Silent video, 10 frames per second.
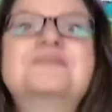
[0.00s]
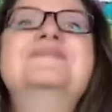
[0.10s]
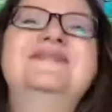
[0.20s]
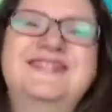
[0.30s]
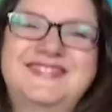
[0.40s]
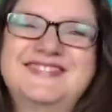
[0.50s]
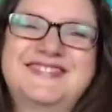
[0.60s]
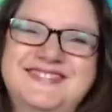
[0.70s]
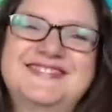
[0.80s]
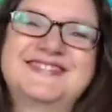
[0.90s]

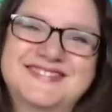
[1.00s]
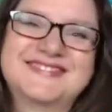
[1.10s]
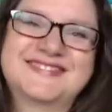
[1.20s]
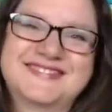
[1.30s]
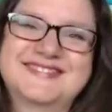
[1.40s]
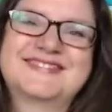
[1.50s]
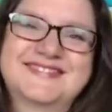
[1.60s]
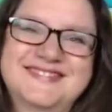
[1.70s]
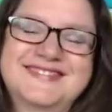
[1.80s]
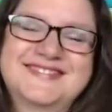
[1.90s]

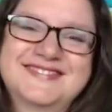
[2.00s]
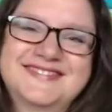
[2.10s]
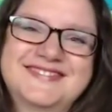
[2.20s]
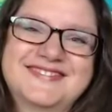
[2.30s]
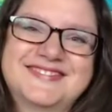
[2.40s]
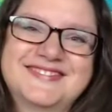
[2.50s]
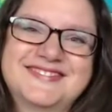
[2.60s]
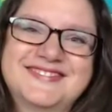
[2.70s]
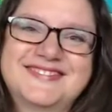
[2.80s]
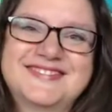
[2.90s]

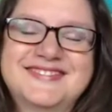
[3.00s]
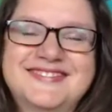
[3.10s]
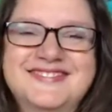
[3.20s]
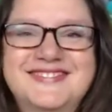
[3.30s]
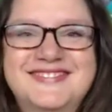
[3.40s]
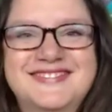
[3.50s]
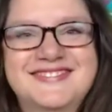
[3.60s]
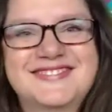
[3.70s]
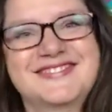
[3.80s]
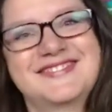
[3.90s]

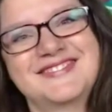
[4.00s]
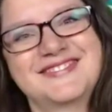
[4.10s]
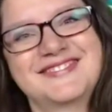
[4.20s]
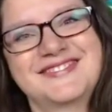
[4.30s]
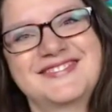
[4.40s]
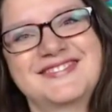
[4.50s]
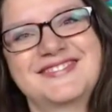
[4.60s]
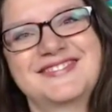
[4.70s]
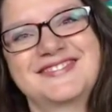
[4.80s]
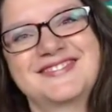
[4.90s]

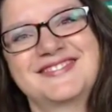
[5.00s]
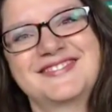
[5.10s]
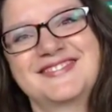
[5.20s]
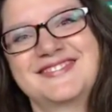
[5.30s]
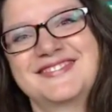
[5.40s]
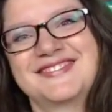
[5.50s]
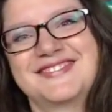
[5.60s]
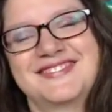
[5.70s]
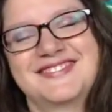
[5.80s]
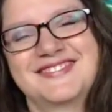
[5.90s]

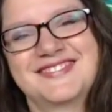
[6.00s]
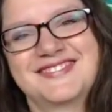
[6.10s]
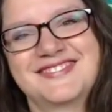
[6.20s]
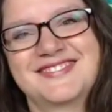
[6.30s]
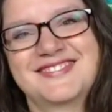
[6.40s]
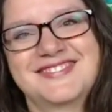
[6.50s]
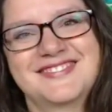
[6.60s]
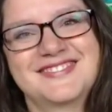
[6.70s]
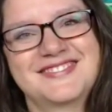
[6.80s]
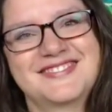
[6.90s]

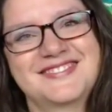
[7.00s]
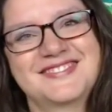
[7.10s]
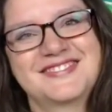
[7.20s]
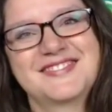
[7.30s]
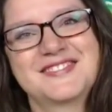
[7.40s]
No words are spoken by the person on screen.